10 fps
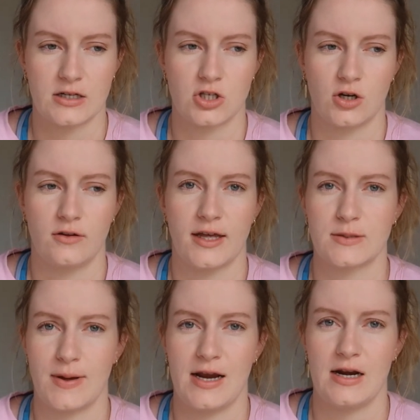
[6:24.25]
So that's
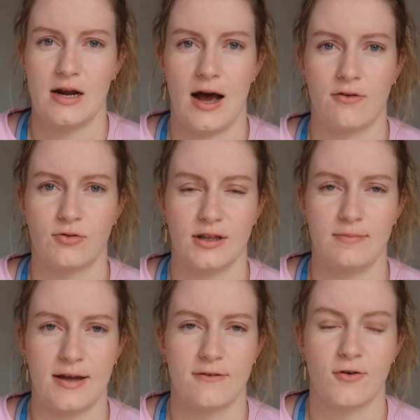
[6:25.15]
been a really
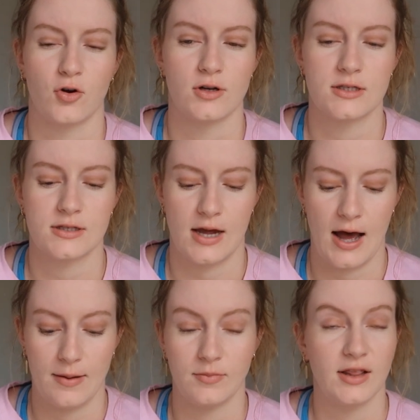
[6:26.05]
big focus
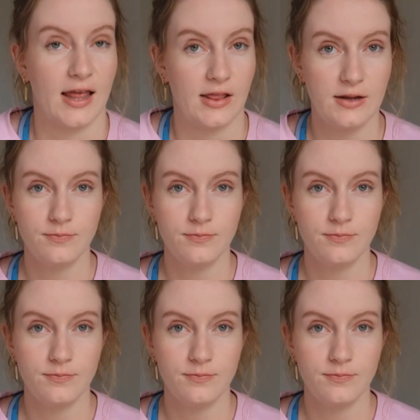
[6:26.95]
lately.